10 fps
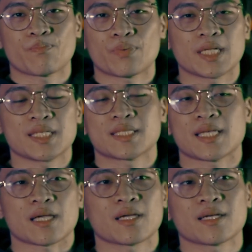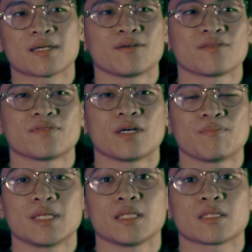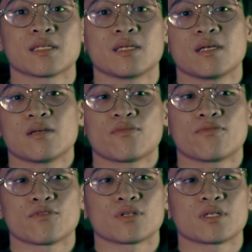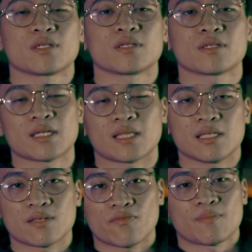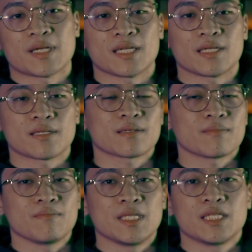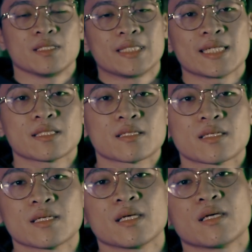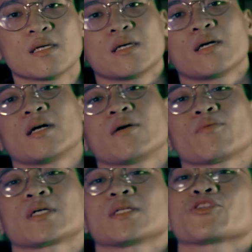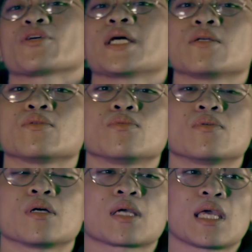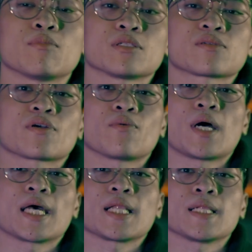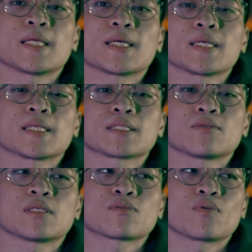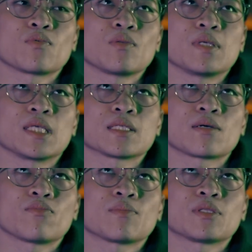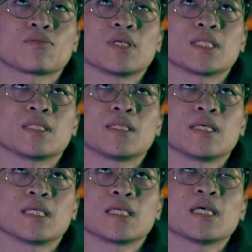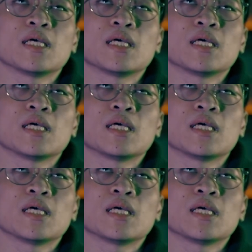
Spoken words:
pretty sick of dumbbells, for at least for my medial delts, we're gonna try to do cables for a while. So this one would be somewhere between the